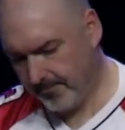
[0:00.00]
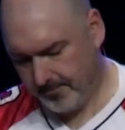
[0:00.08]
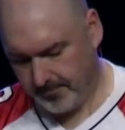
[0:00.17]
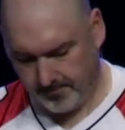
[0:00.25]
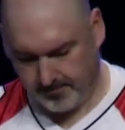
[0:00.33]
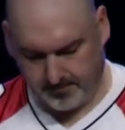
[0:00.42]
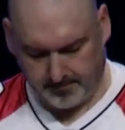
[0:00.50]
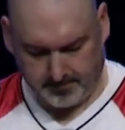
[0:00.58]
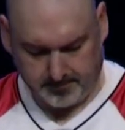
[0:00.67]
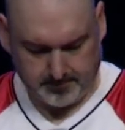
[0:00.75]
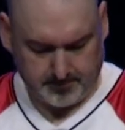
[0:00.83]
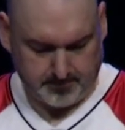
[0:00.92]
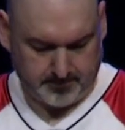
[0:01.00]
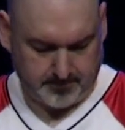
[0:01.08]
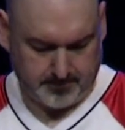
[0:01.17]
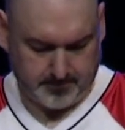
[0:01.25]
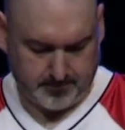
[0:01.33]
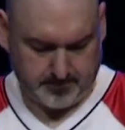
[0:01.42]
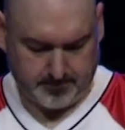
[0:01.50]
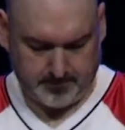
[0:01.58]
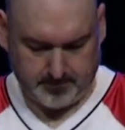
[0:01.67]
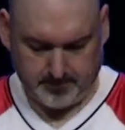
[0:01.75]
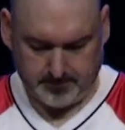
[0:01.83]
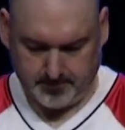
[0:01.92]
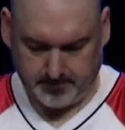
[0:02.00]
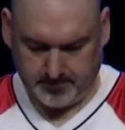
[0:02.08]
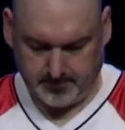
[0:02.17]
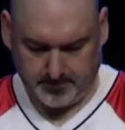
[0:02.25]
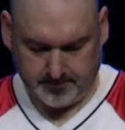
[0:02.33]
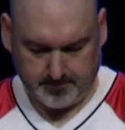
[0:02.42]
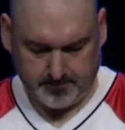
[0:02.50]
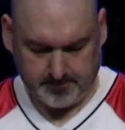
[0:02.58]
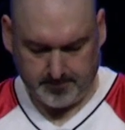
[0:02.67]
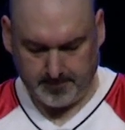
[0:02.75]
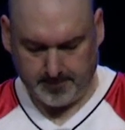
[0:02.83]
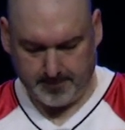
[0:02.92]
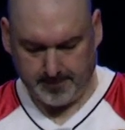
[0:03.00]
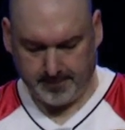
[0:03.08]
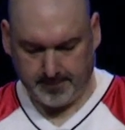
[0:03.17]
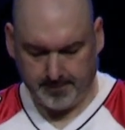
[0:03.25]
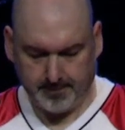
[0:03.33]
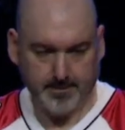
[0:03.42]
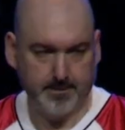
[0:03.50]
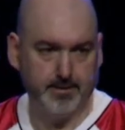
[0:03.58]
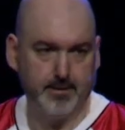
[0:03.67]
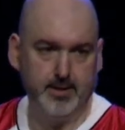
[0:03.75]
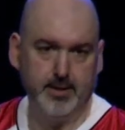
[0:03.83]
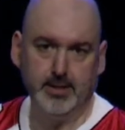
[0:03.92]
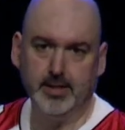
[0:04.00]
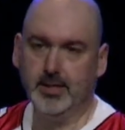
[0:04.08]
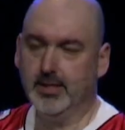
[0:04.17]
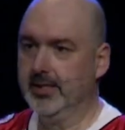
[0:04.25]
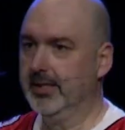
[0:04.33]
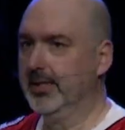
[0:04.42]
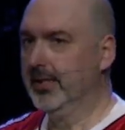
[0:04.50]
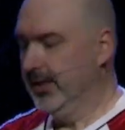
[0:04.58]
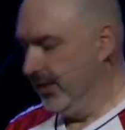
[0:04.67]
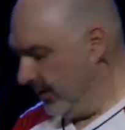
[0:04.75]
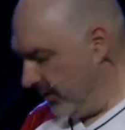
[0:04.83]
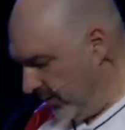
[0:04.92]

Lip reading: Nothing is said.